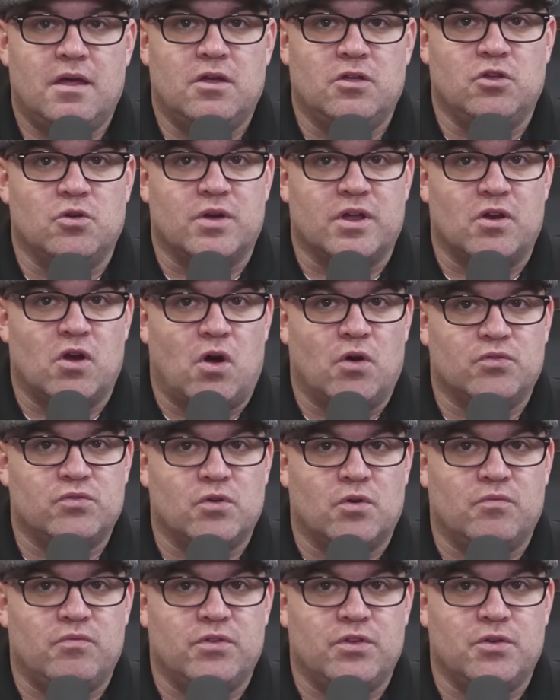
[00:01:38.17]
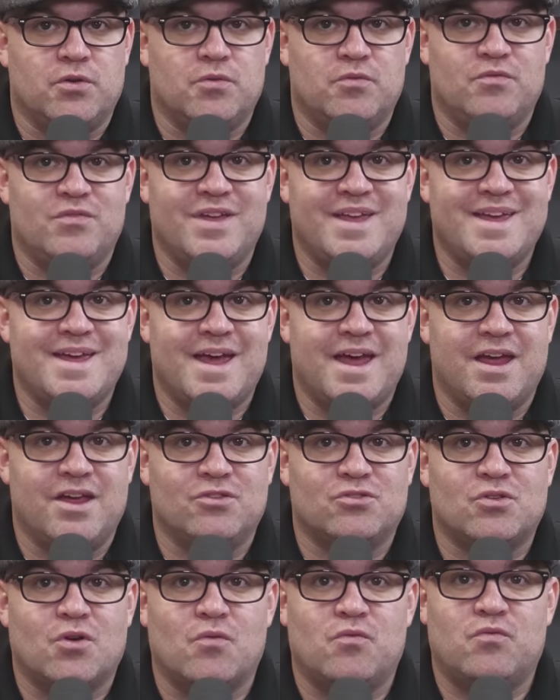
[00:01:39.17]
You can also view
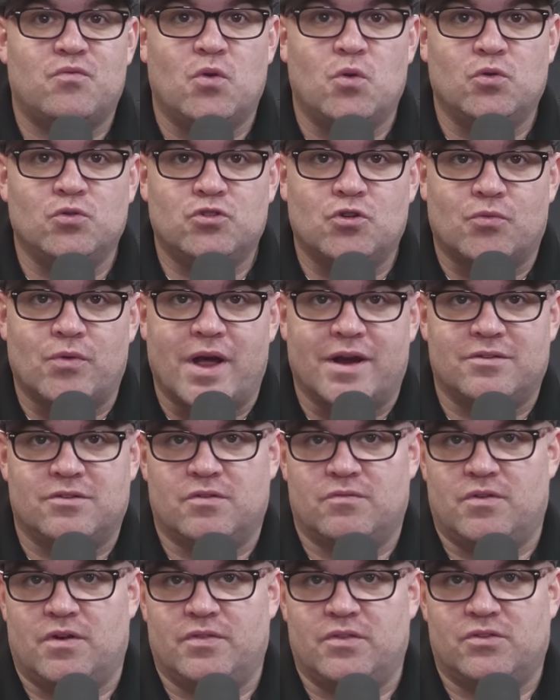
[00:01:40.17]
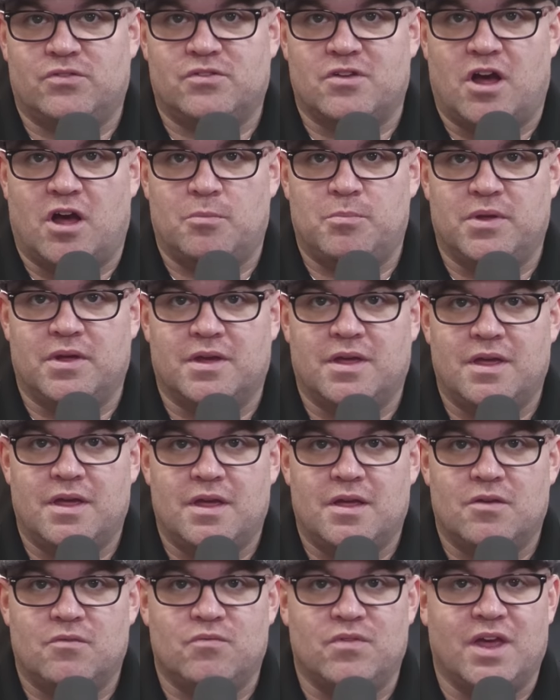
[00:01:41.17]
VA's full directive on this topic,
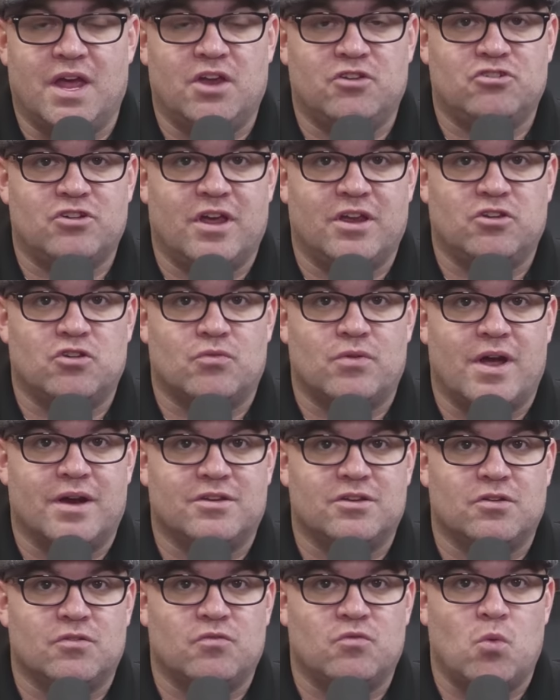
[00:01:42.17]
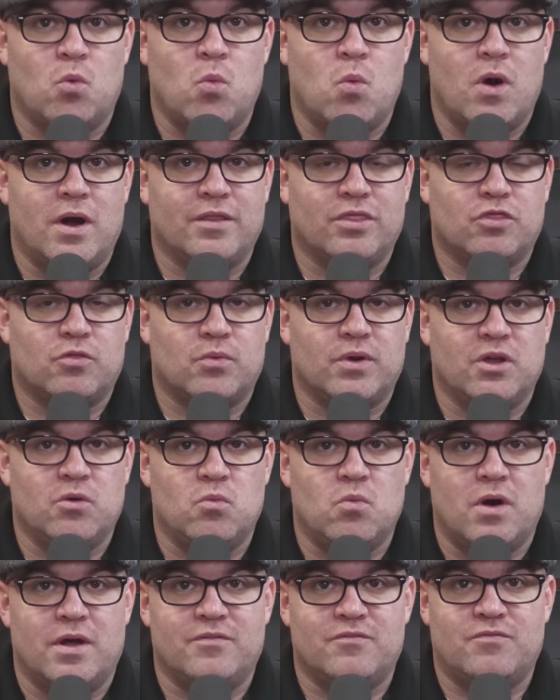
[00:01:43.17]
VHA Directive
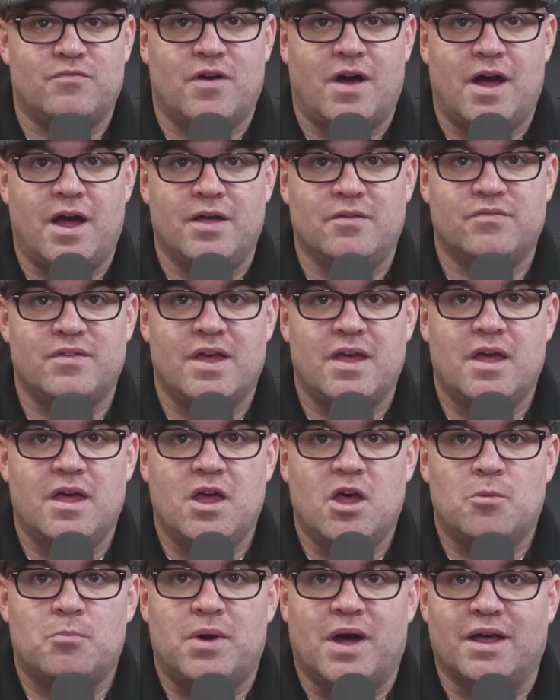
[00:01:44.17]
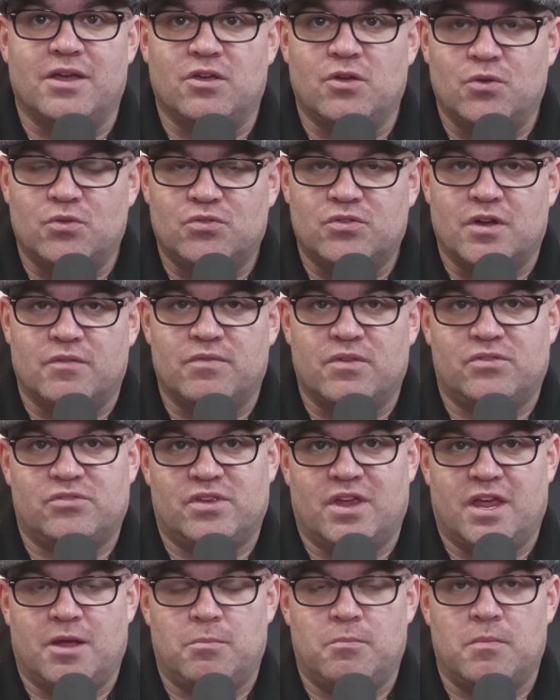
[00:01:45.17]
1315, by use of the
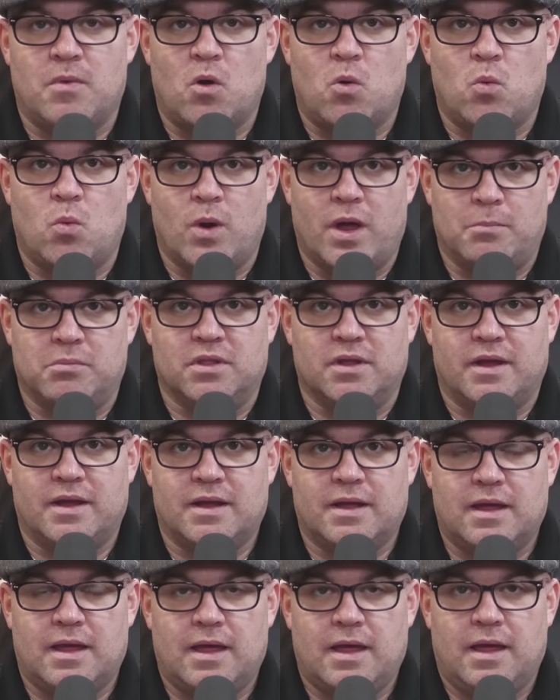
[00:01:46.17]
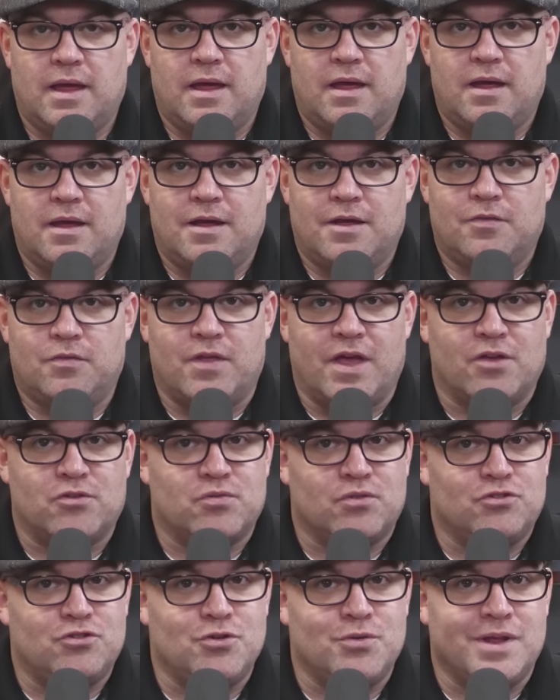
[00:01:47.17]
same web link. Thanks
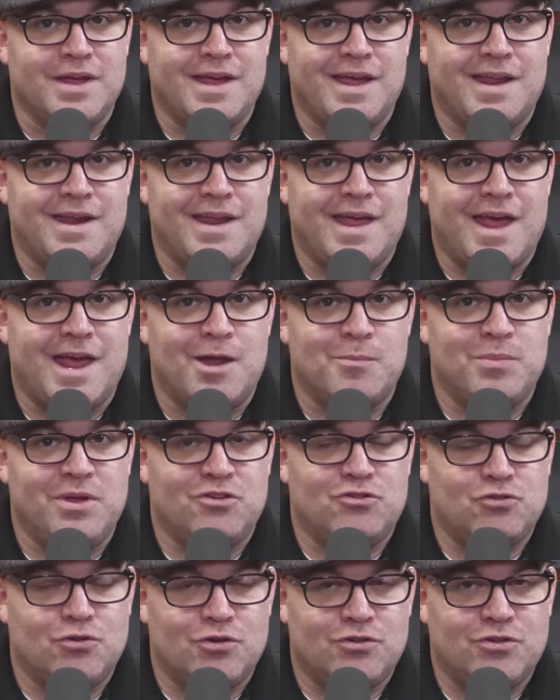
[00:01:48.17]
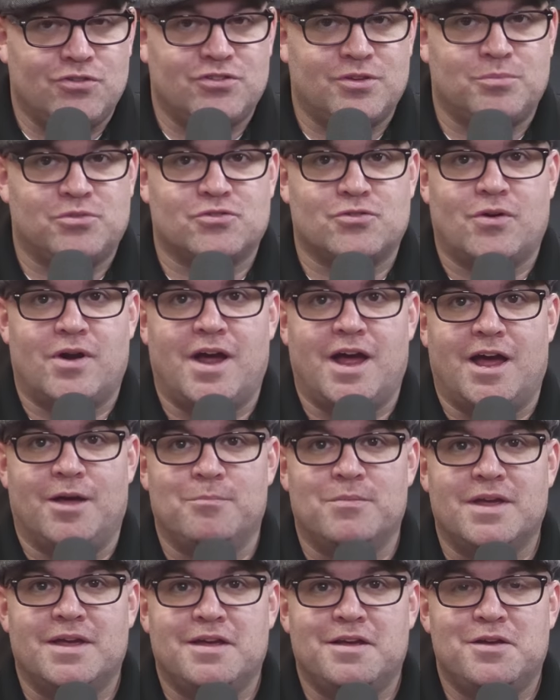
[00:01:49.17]
for tuning in, and be sure to
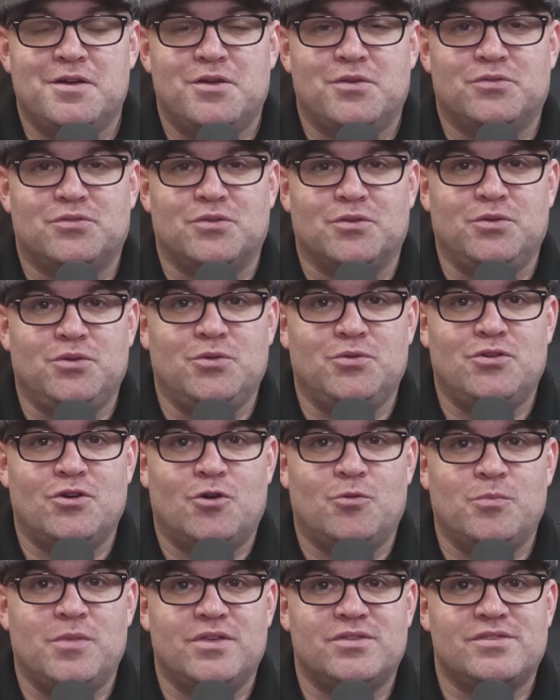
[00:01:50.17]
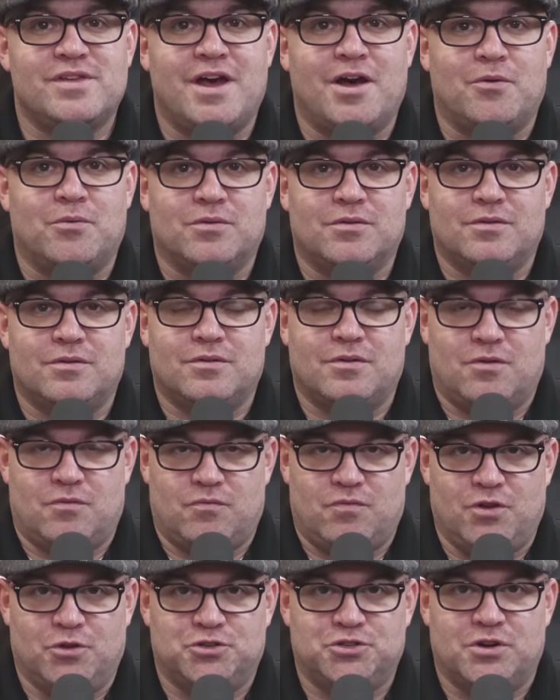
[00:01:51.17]
subscribe so you don't miss out on
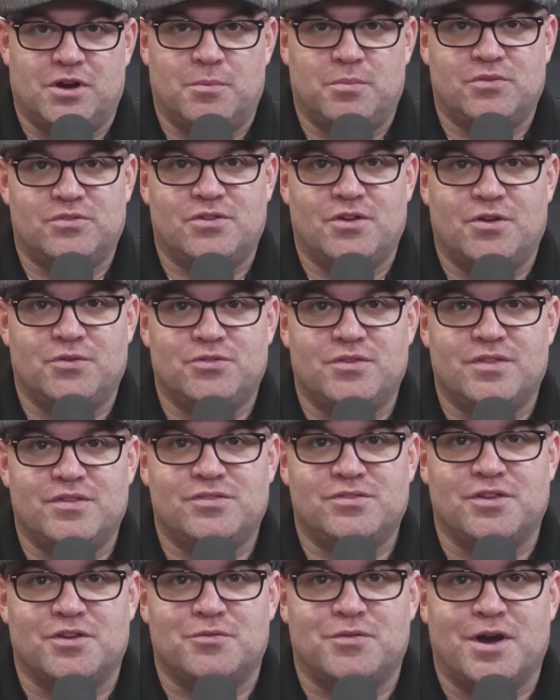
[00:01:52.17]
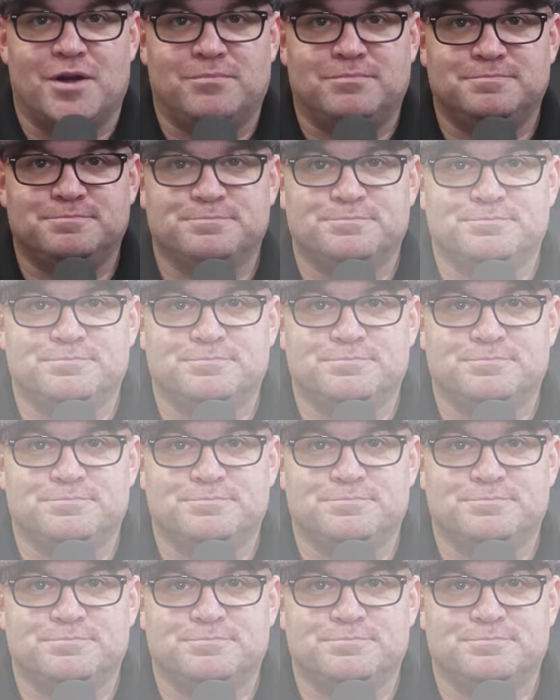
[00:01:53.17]
future episodes of the SITREP.